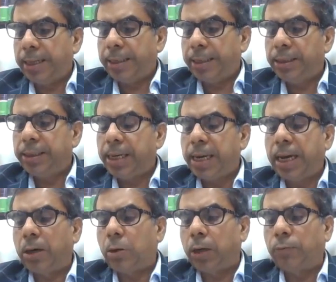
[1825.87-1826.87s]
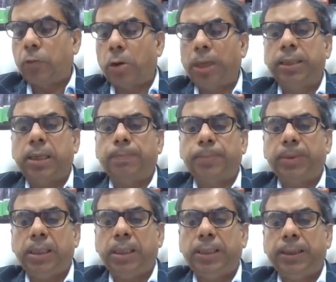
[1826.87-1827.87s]
an engineer or a foreign
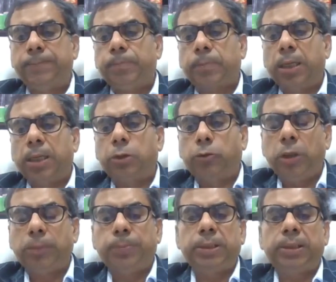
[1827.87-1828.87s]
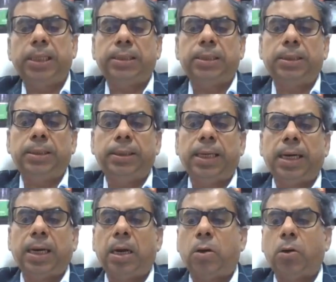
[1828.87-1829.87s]
company is doing business in
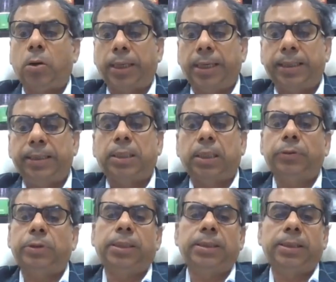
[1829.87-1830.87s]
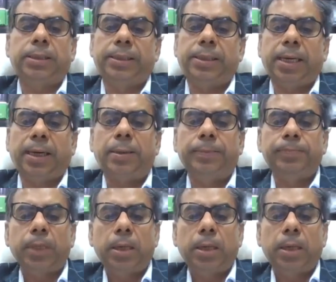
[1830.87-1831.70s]
India or rendering services in India,